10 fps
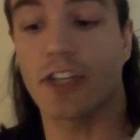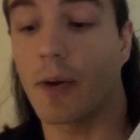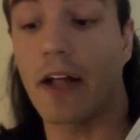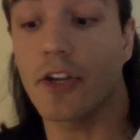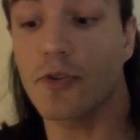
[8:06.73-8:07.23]
so
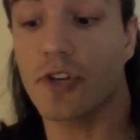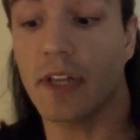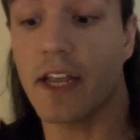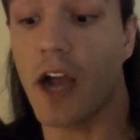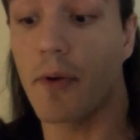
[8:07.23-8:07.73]
I'll
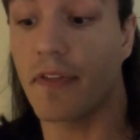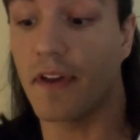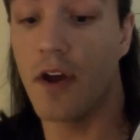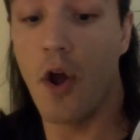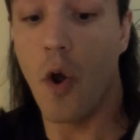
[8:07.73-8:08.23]
usually go with
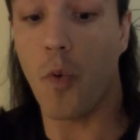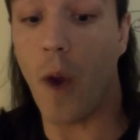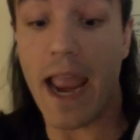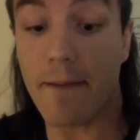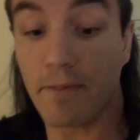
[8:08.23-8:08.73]
a
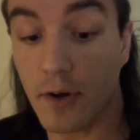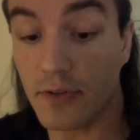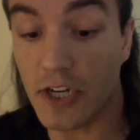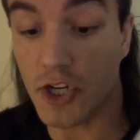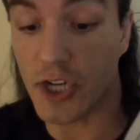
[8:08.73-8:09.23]
whey
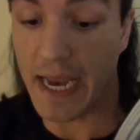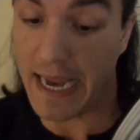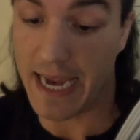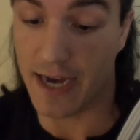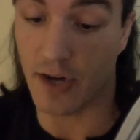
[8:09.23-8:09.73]
protein shake
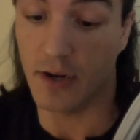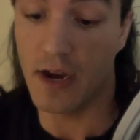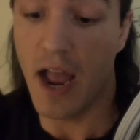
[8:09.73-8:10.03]
here.